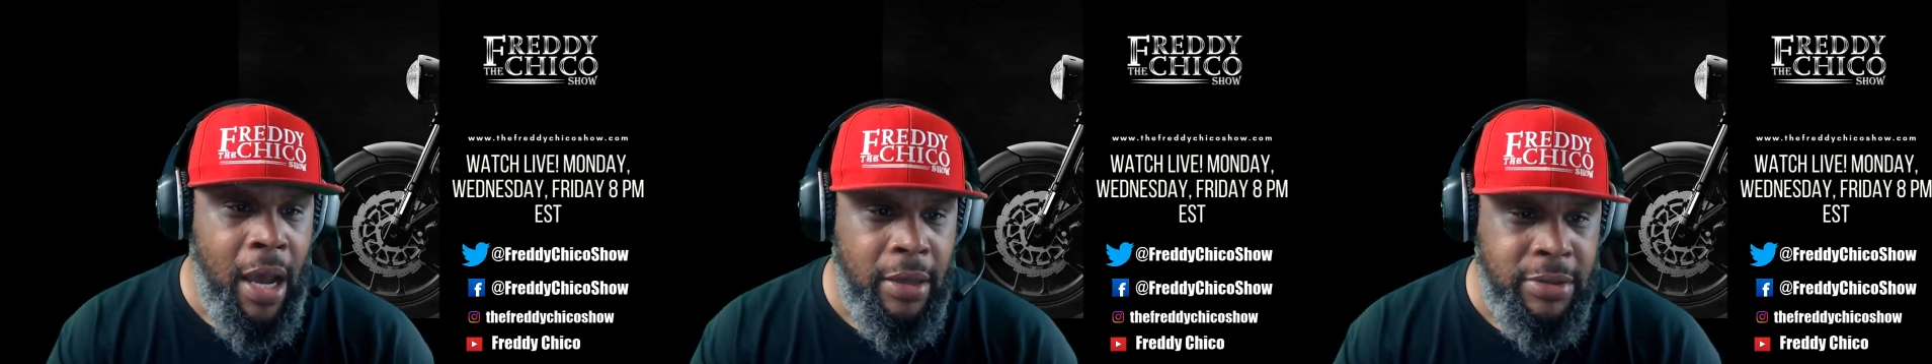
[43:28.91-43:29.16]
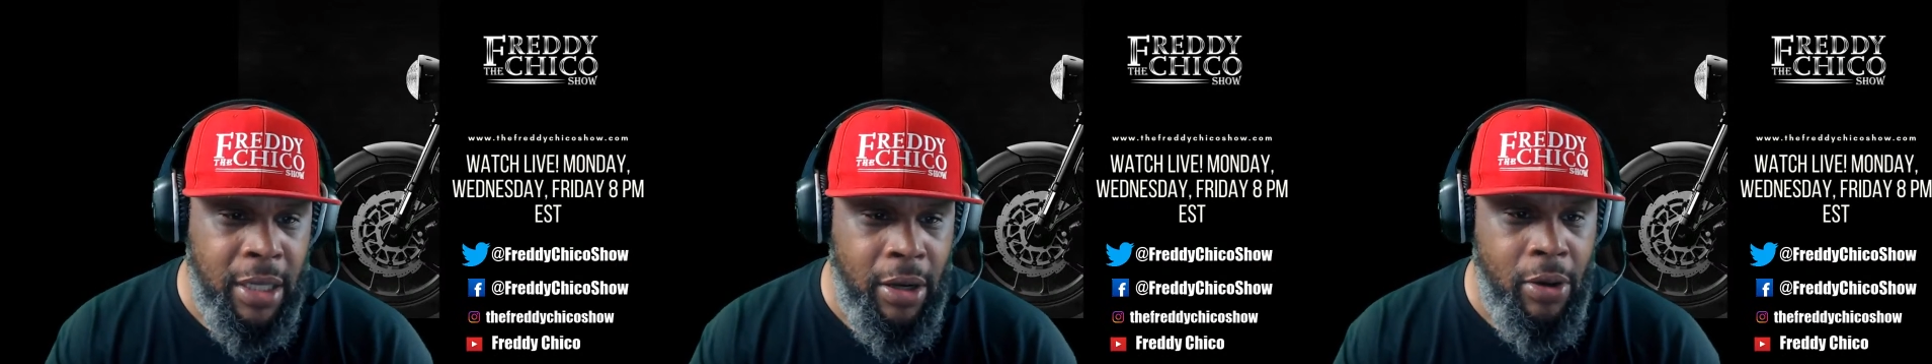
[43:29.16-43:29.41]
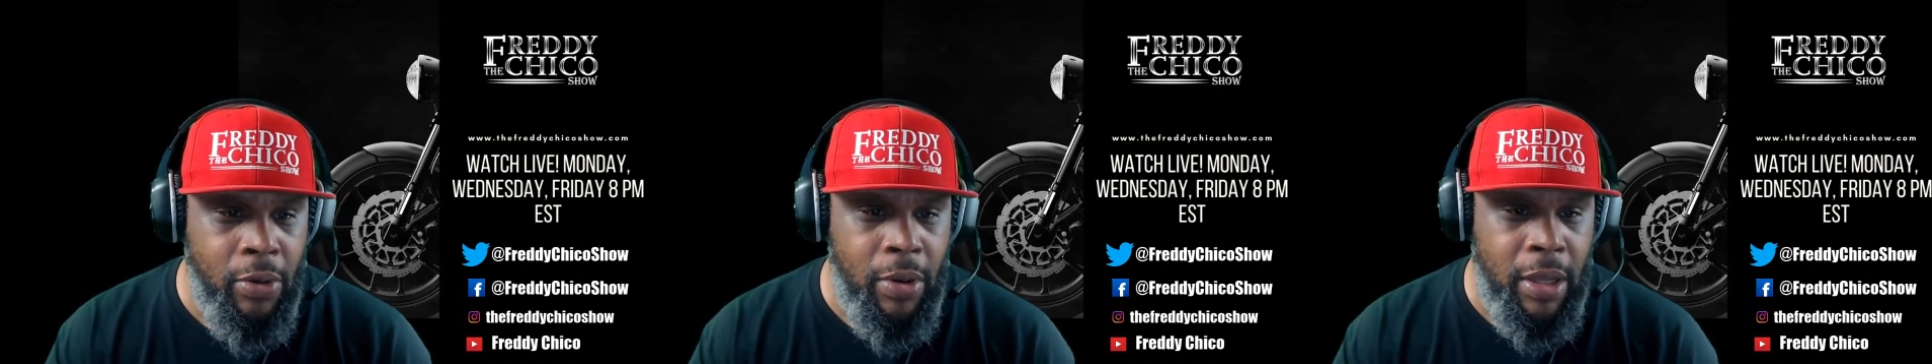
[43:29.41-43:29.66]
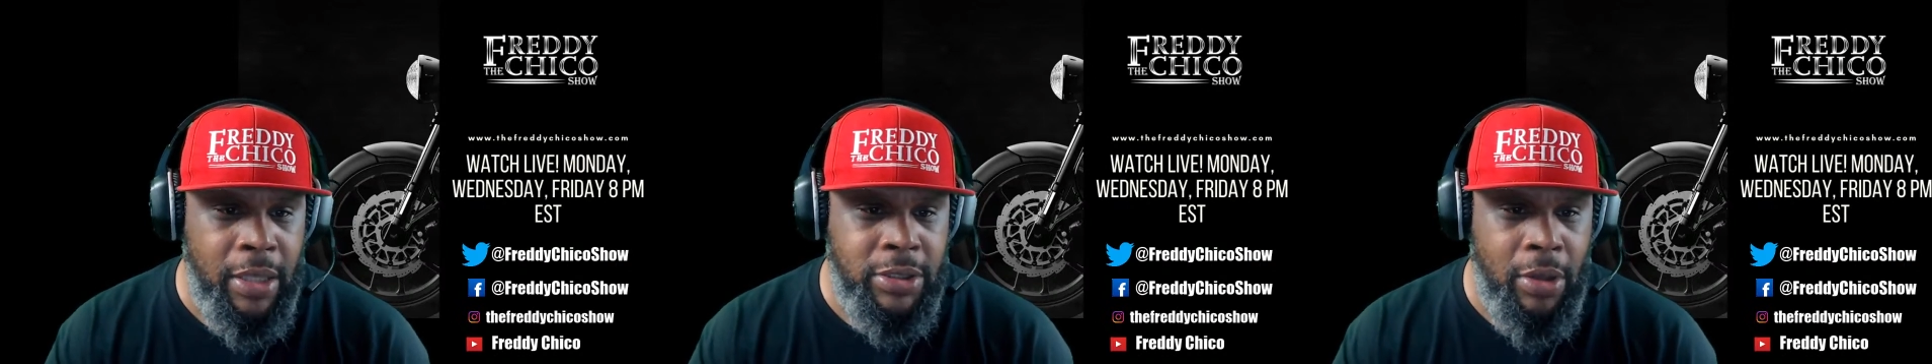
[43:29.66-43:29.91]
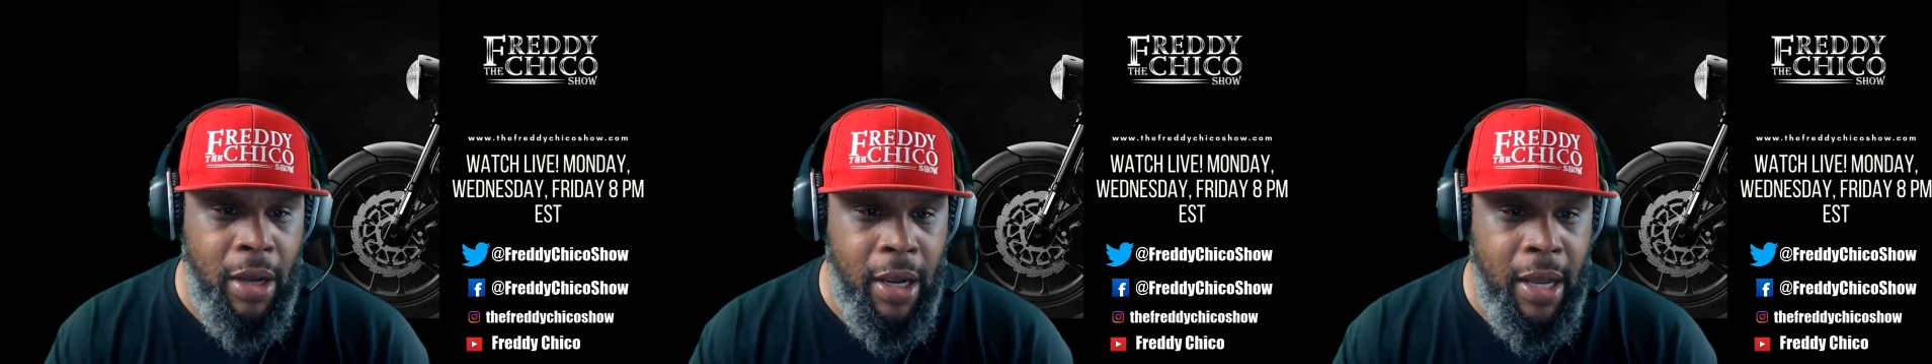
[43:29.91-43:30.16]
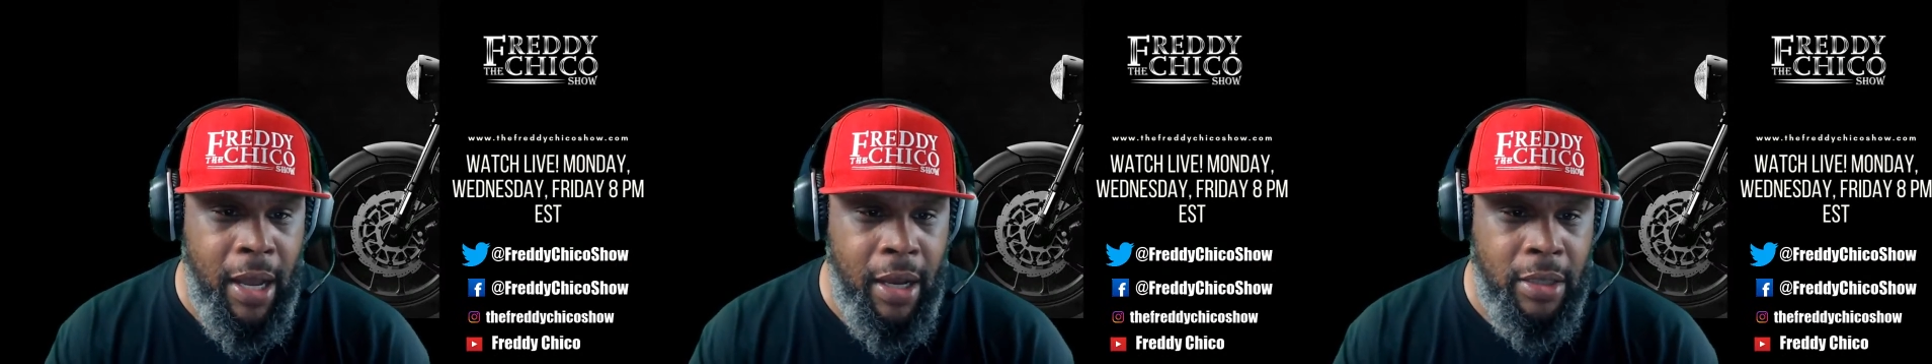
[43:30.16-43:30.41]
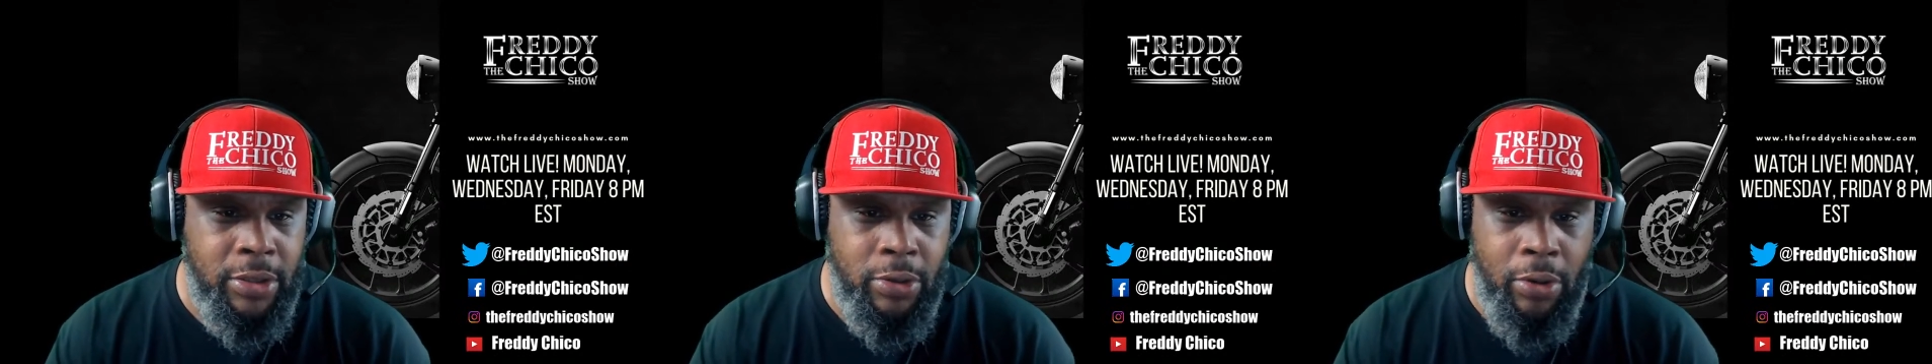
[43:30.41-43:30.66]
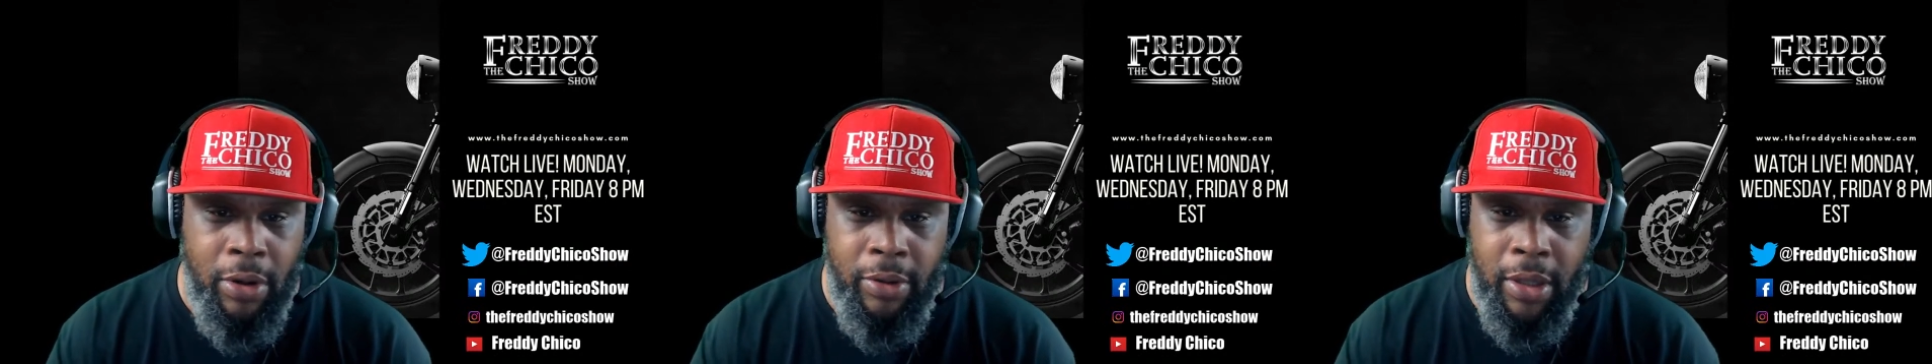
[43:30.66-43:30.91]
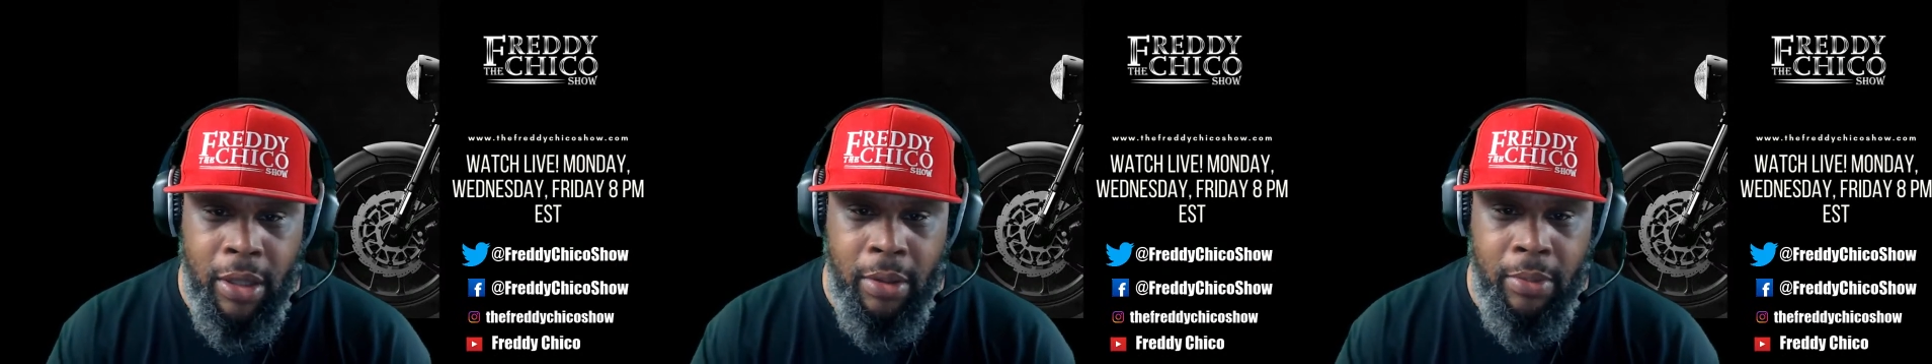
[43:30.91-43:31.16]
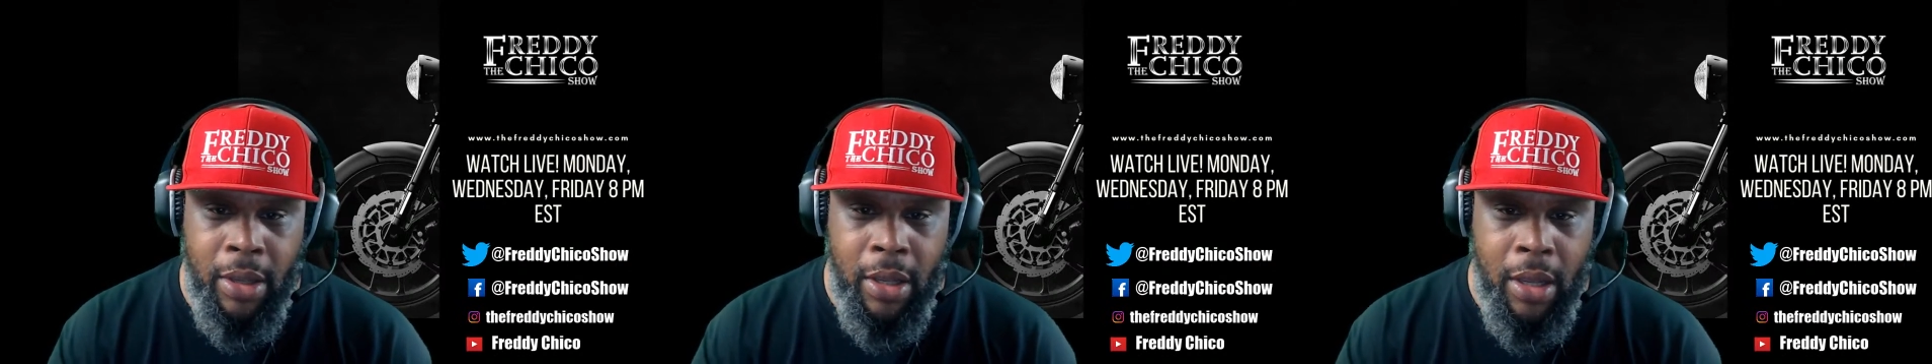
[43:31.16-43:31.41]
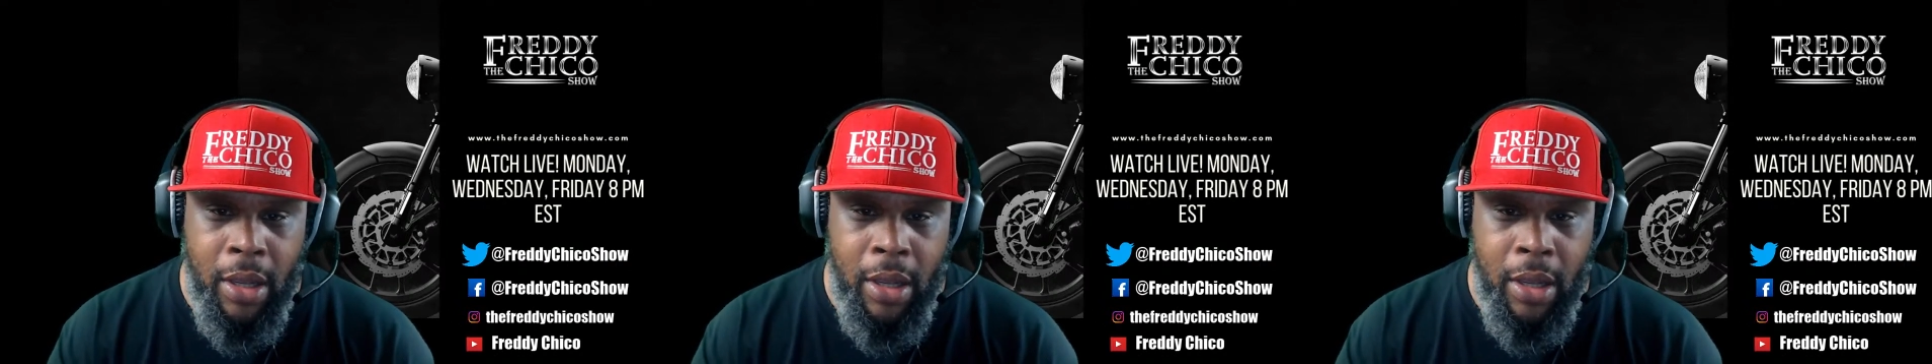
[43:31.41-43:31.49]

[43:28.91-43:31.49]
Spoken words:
I was like, oh, really? So I got a tour of them.